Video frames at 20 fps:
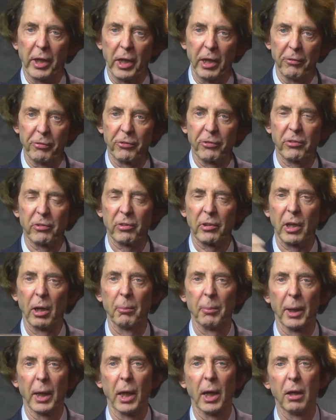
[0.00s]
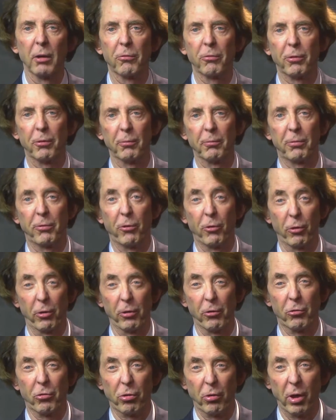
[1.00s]
gifts coming in from
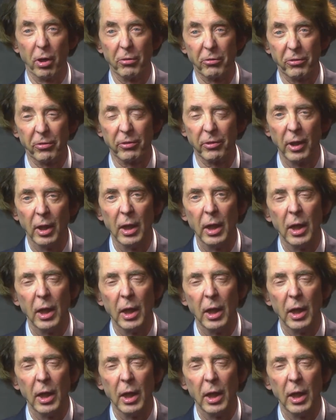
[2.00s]
foreign trusts.